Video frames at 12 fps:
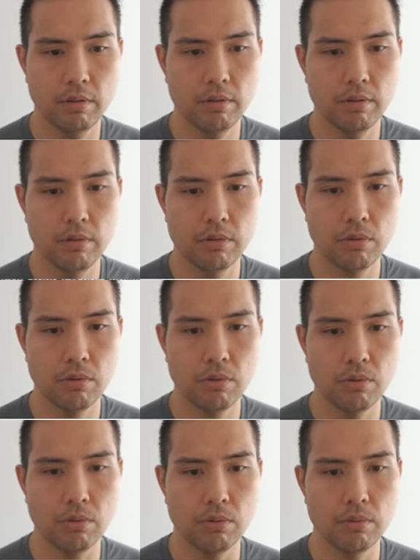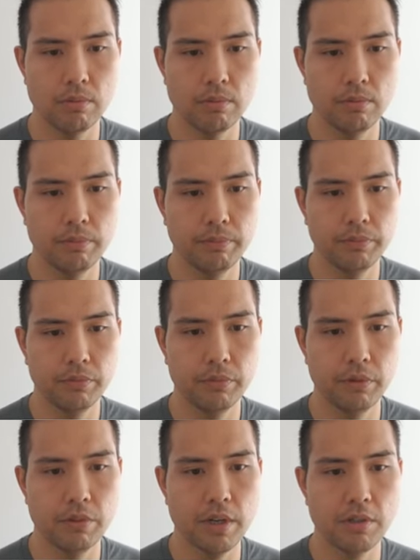So
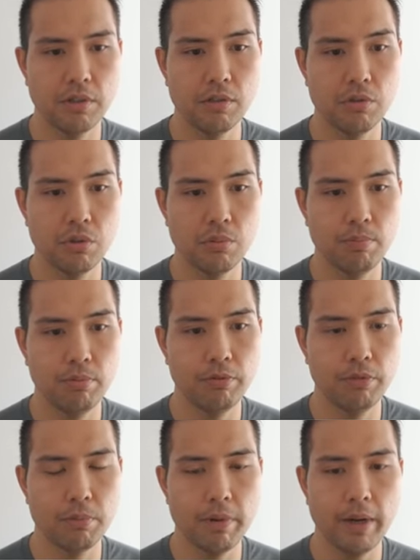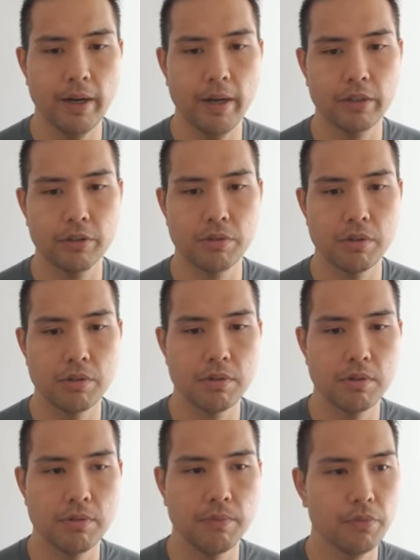it's asking to spoof your MAC address.